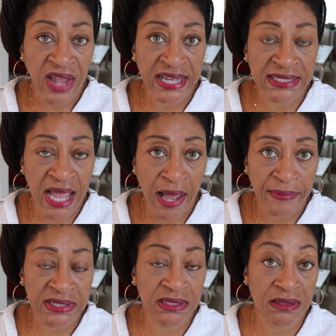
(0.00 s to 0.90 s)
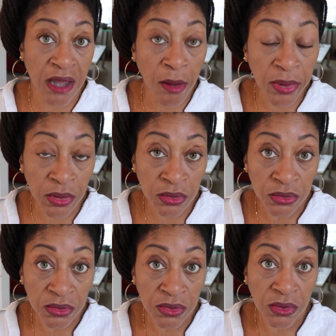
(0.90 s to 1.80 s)
time is double
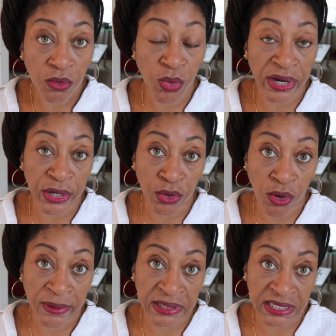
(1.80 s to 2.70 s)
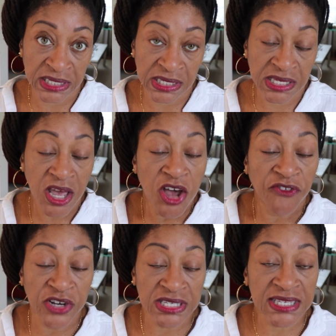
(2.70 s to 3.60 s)
what it normally is. For
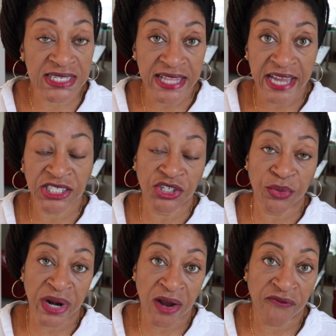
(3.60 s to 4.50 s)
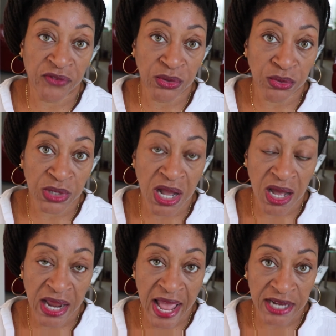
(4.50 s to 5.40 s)
instance, last year when I flew to
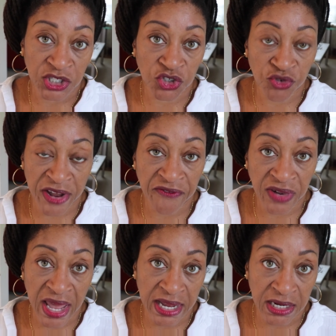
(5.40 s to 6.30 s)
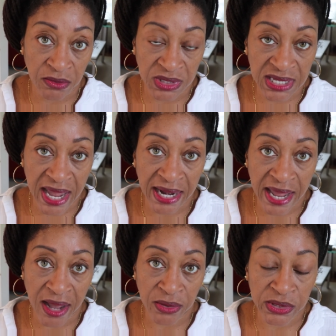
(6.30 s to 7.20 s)
Ghana, I had a straight flight and it was 9
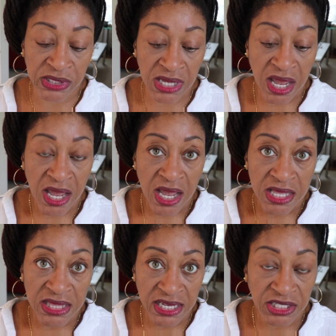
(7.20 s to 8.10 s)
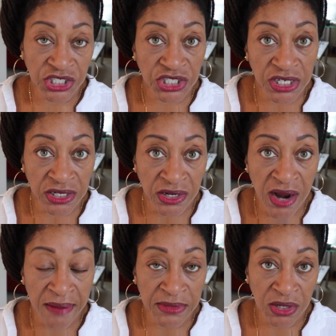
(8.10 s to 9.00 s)
hours. This year,
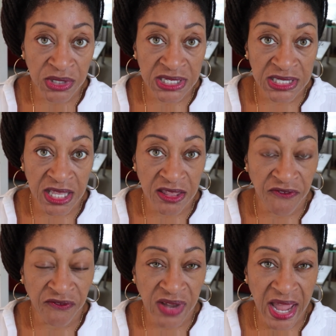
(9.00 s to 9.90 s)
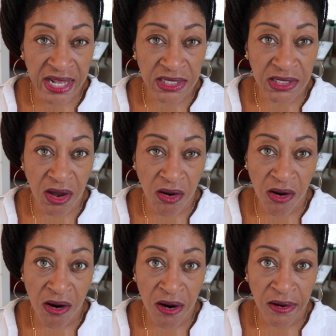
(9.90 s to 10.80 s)
I'm noticing the flights
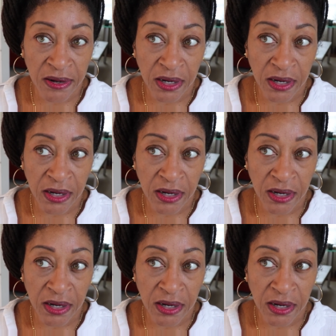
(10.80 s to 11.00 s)
are